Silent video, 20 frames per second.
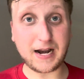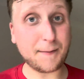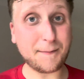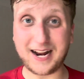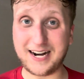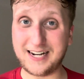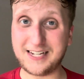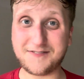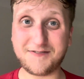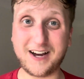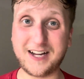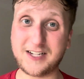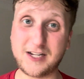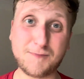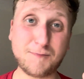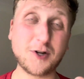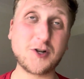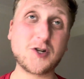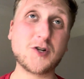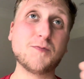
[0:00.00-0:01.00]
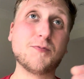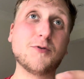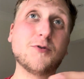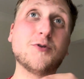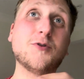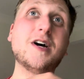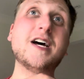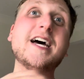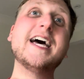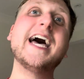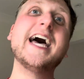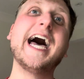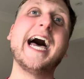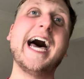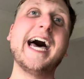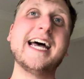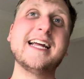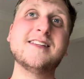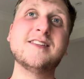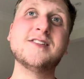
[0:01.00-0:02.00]
Palace fans as possible.
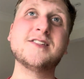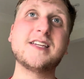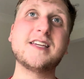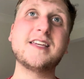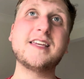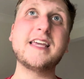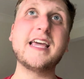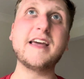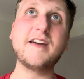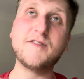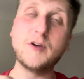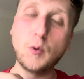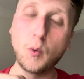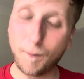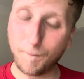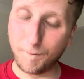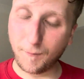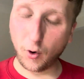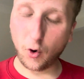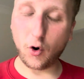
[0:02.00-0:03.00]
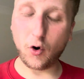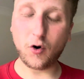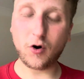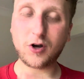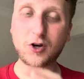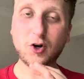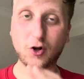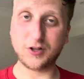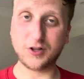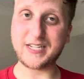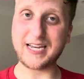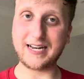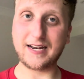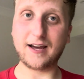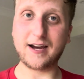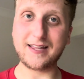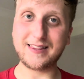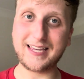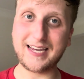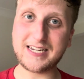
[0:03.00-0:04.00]
And if you want more content
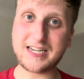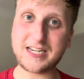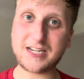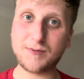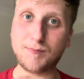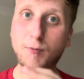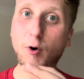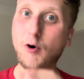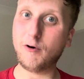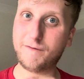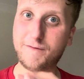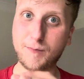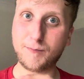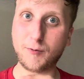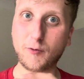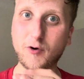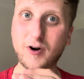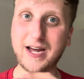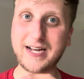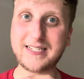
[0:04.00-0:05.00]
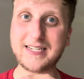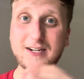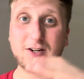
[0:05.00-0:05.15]
like this, more football related